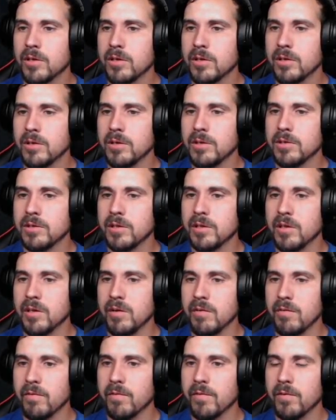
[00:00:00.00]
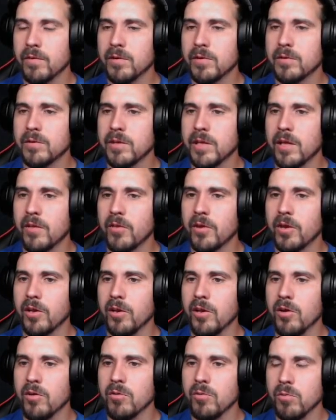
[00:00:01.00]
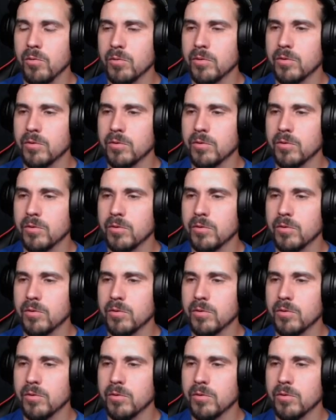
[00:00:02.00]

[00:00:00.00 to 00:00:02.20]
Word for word: Easy enough. Now that I know.